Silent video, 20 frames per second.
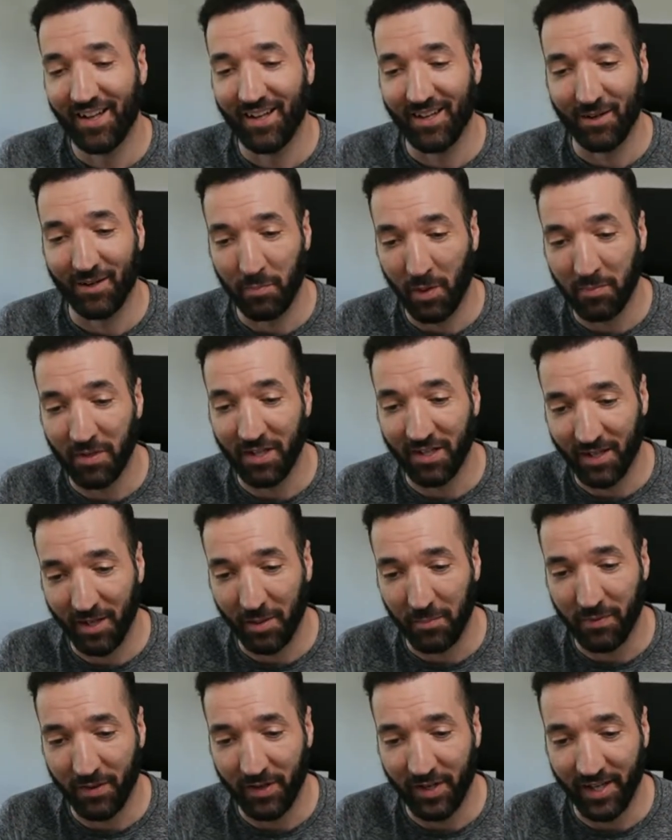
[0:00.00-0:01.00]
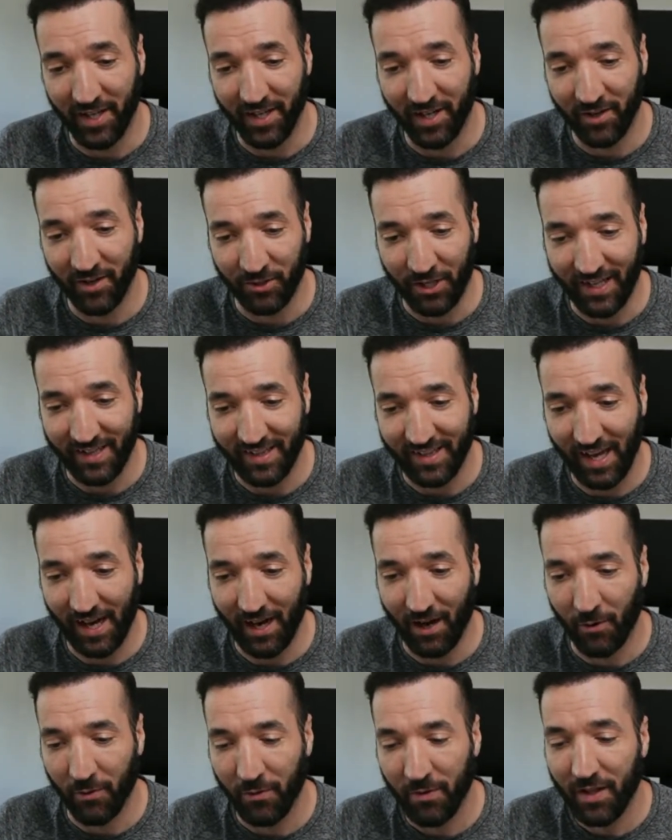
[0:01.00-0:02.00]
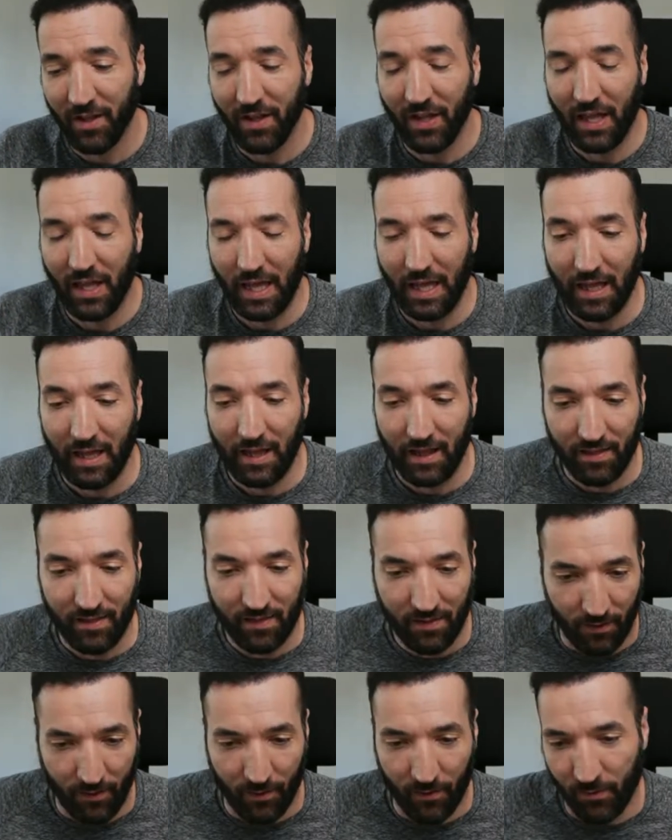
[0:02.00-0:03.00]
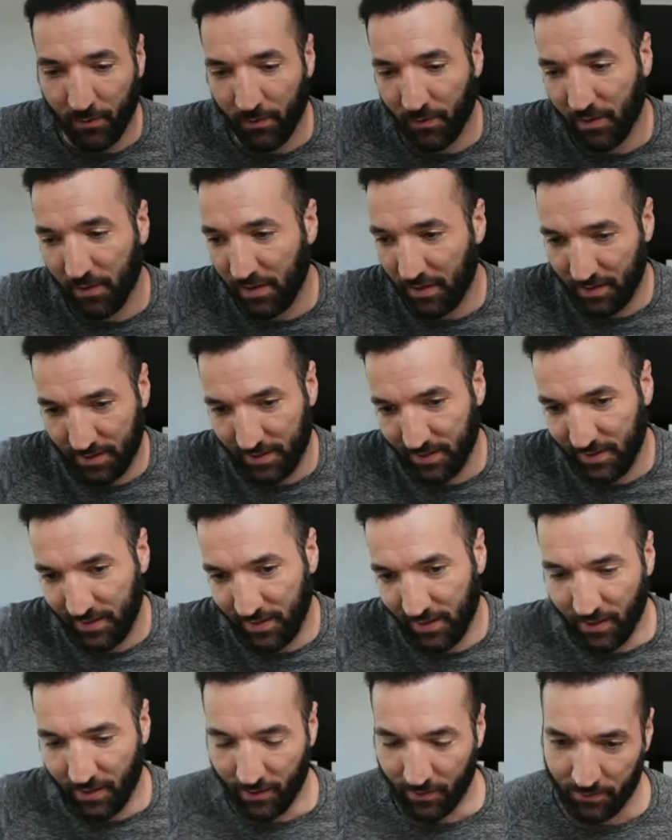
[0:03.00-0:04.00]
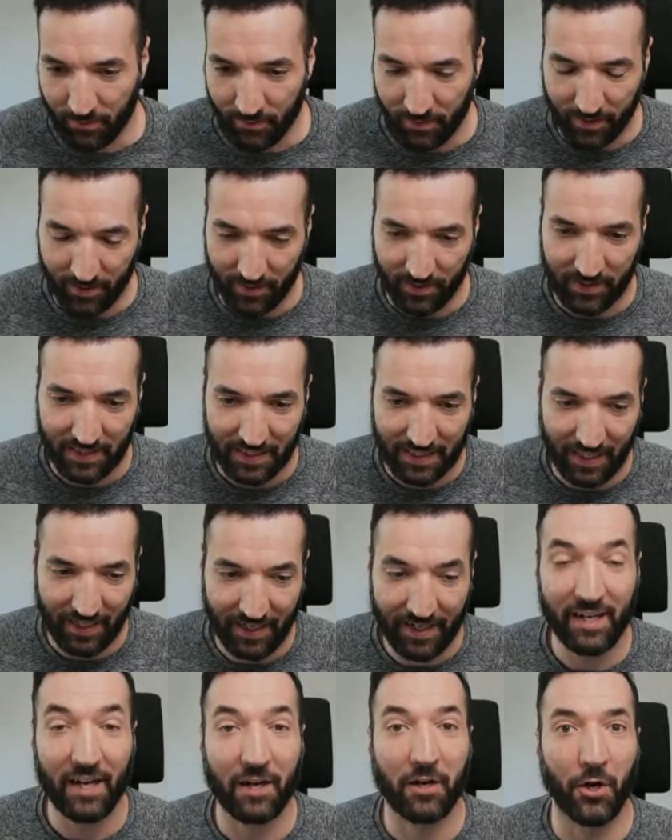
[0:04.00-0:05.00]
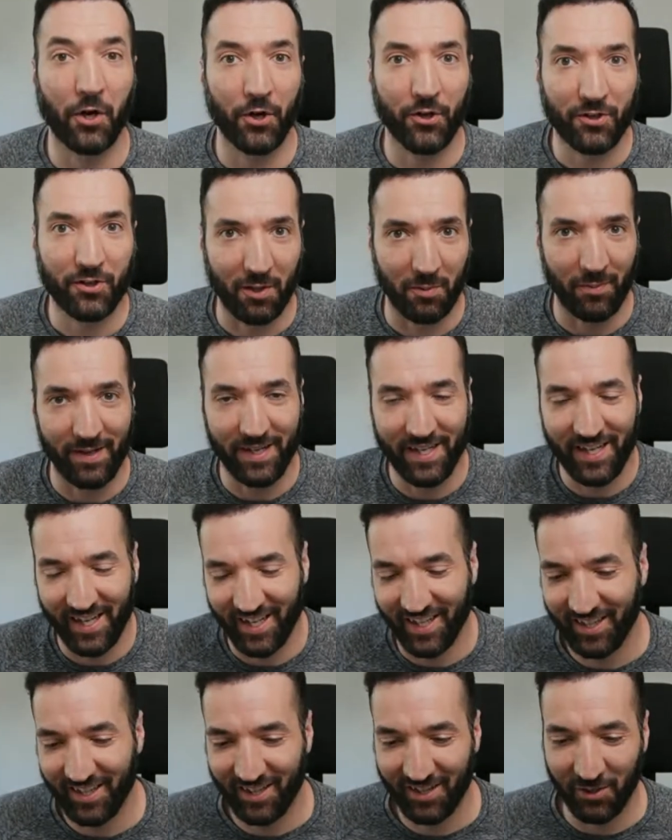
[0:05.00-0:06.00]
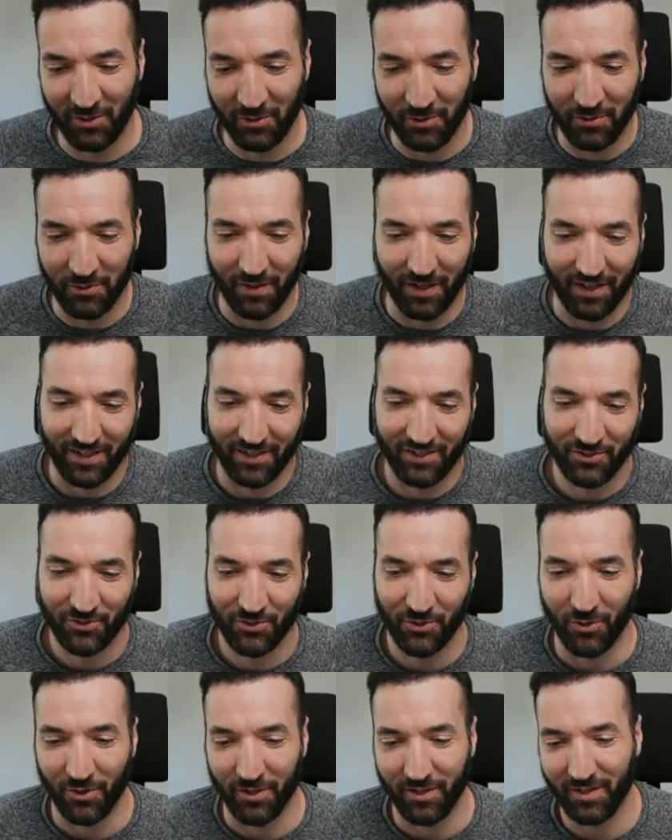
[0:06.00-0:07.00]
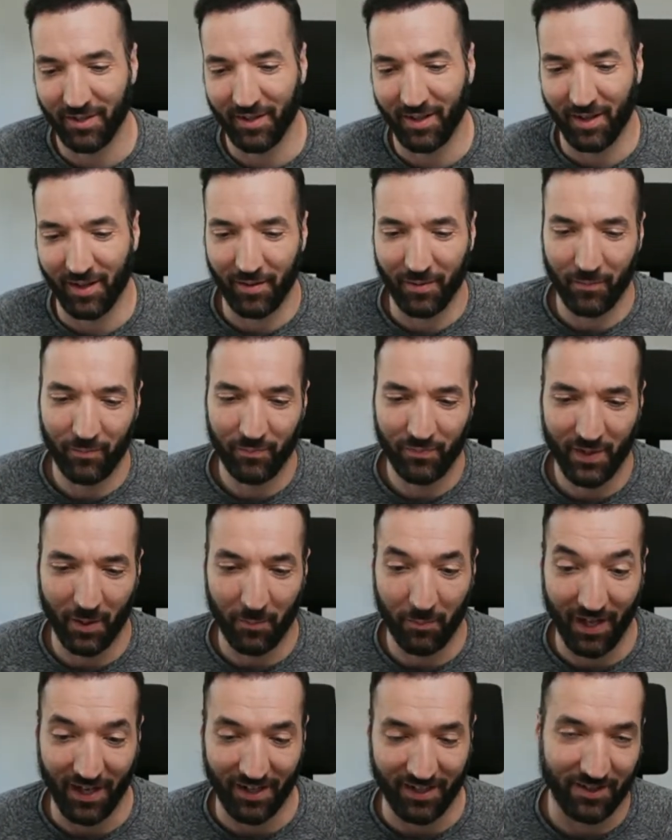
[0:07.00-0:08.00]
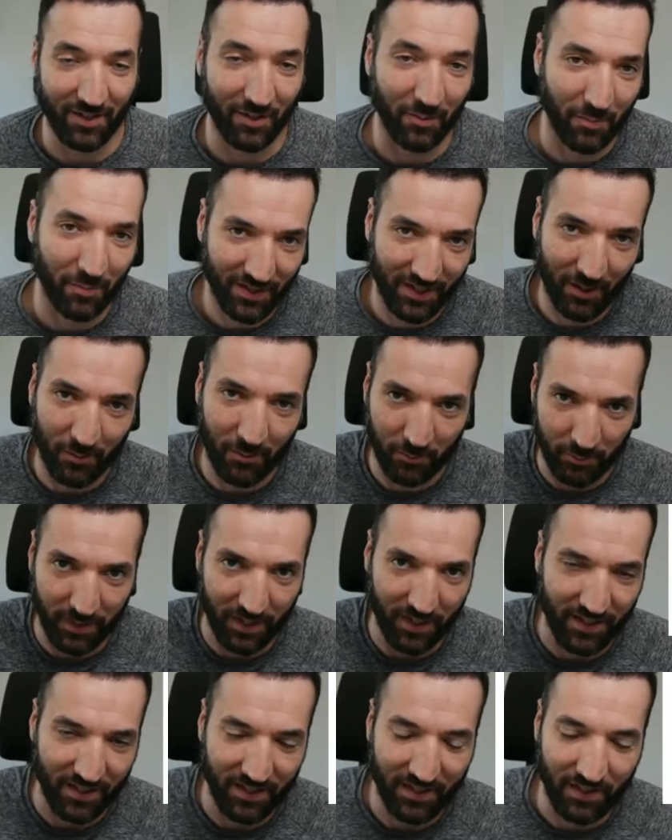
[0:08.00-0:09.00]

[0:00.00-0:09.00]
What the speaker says: public company right now. So it occurred to me to short Palantir, but that would be